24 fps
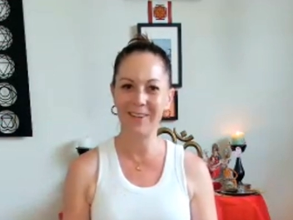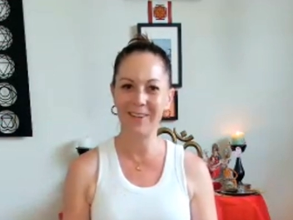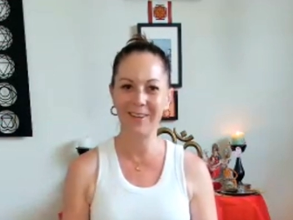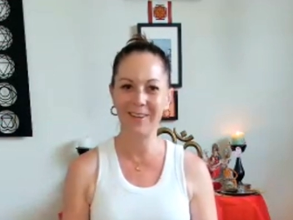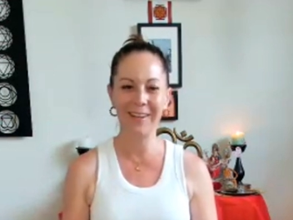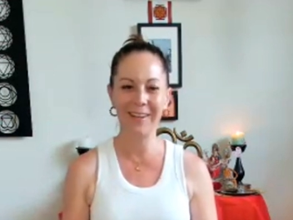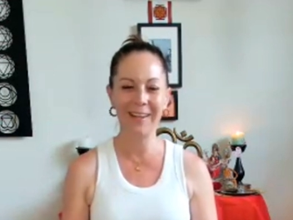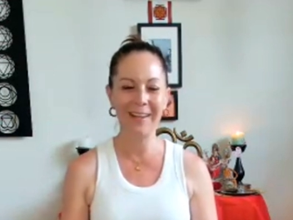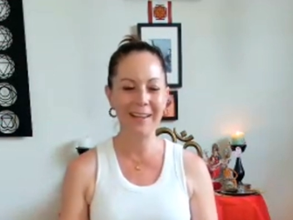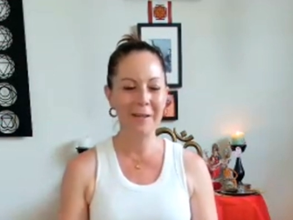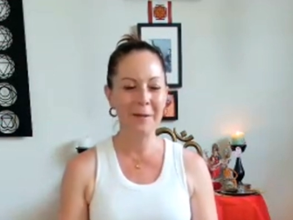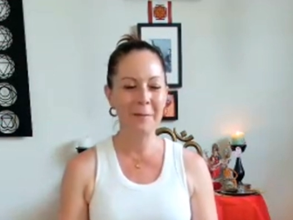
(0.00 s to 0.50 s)

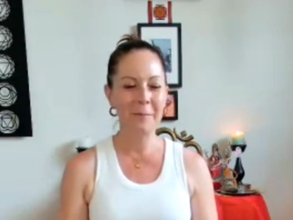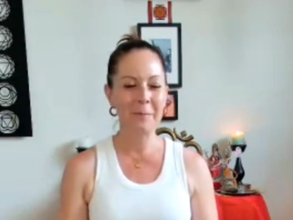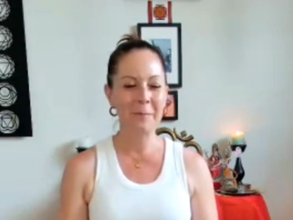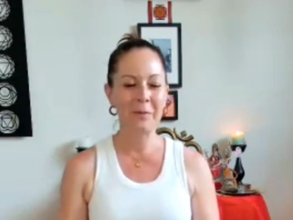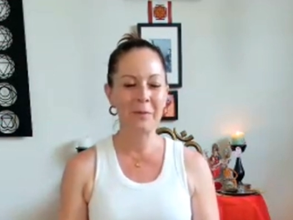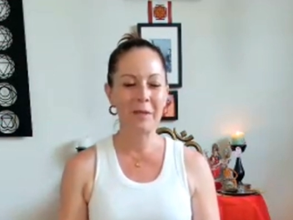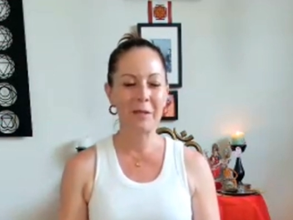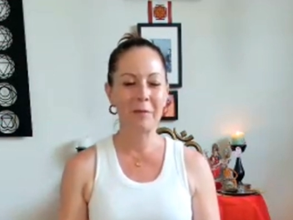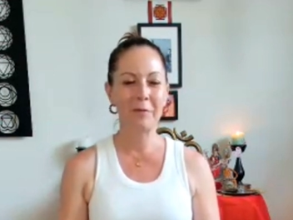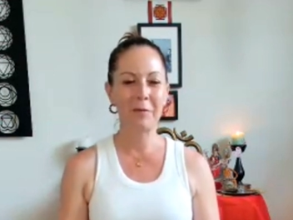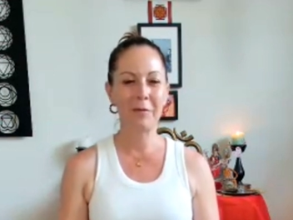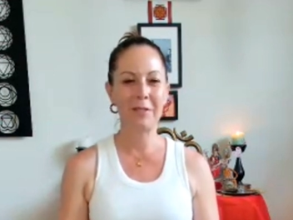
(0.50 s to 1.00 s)
So
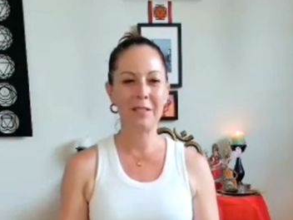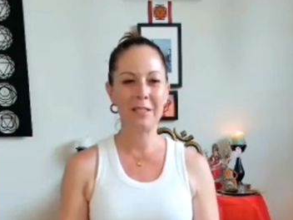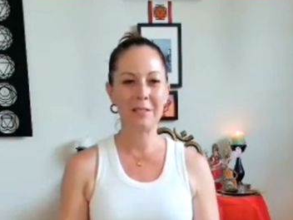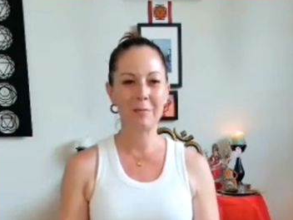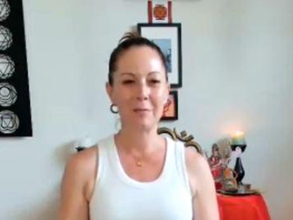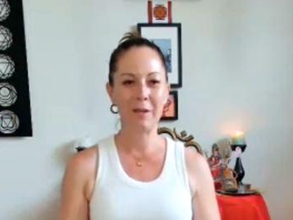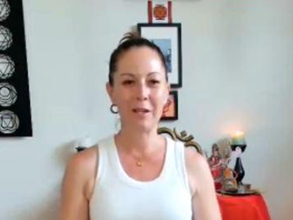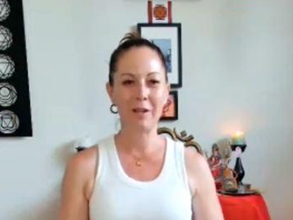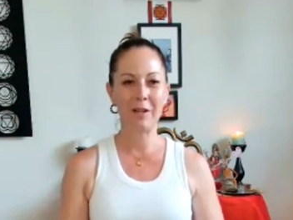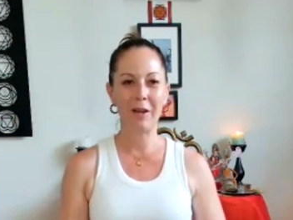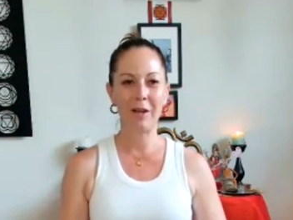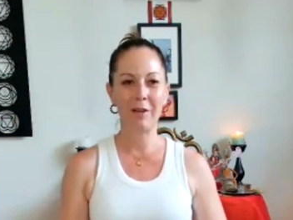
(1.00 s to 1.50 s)
for
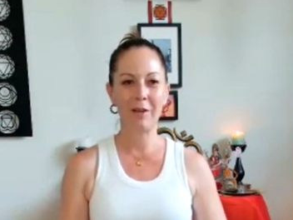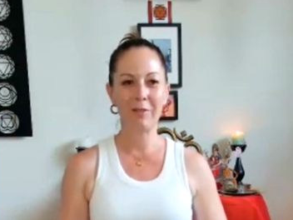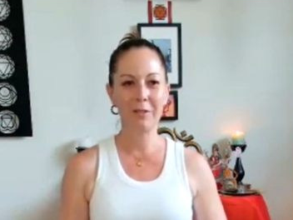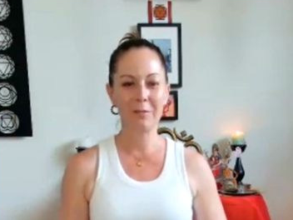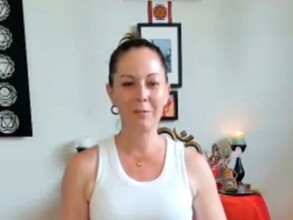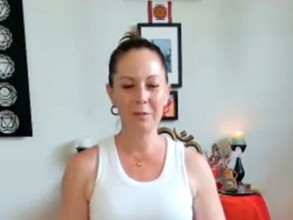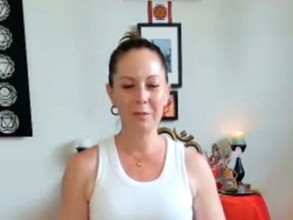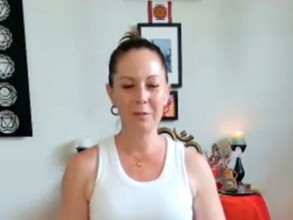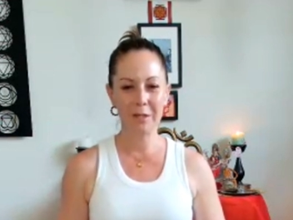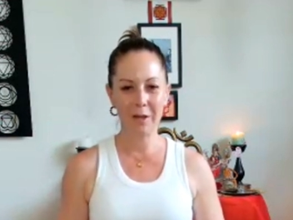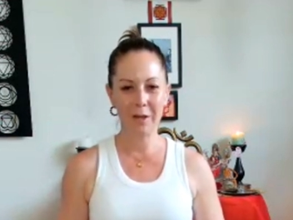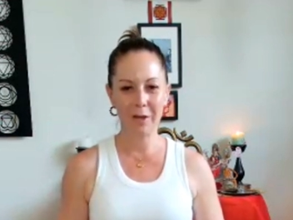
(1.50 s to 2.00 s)
this one,
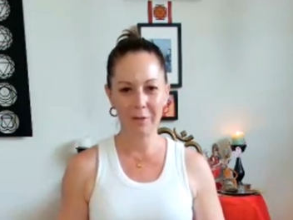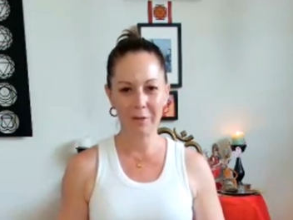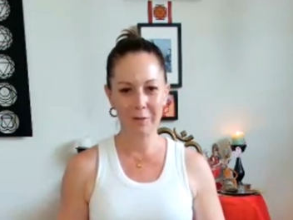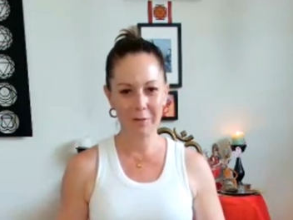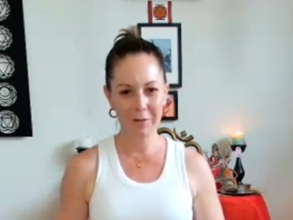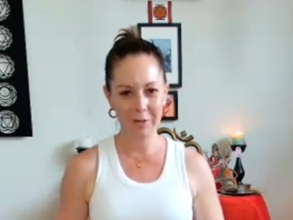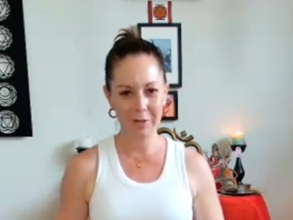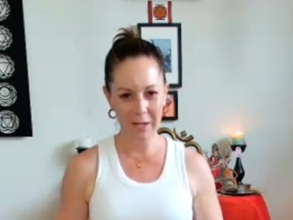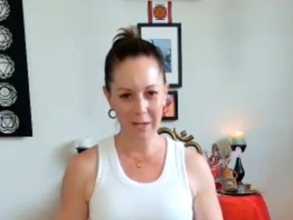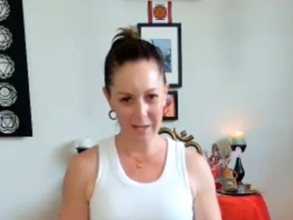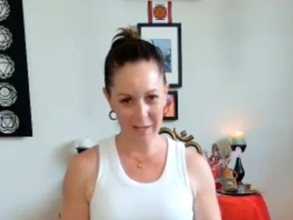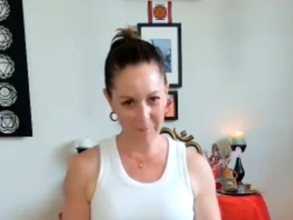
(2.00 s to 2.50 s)

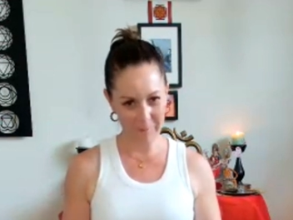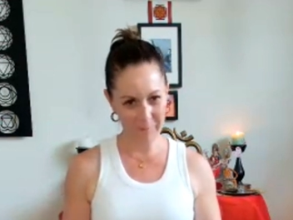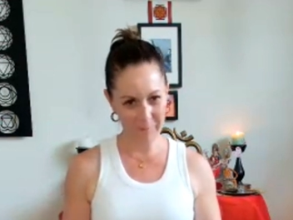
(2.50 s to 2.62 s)
I'll